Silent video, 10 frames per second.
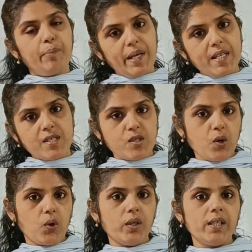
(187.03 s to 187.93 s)
Please
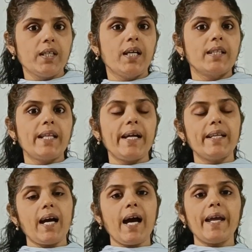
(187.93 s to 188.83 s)
note
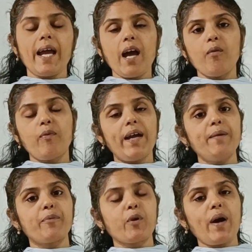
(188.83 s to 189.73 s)
that I have,
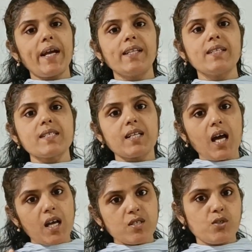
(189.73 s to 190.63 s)
while providing this
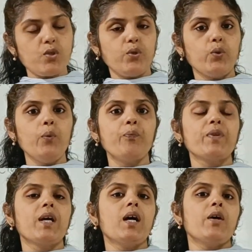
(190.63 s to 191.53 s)
class to
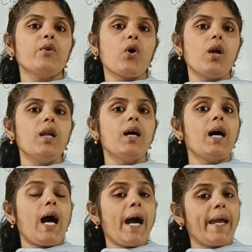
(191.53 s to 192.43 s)
you
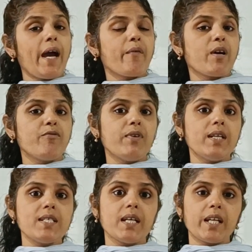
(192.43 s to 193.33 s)
all, I have
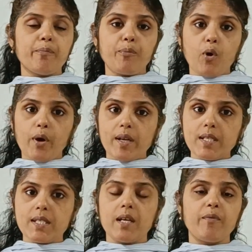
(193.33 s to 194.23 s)
referred certain
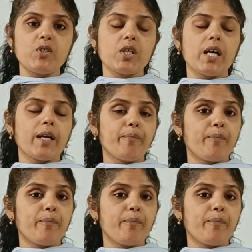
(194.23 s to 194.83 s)
points which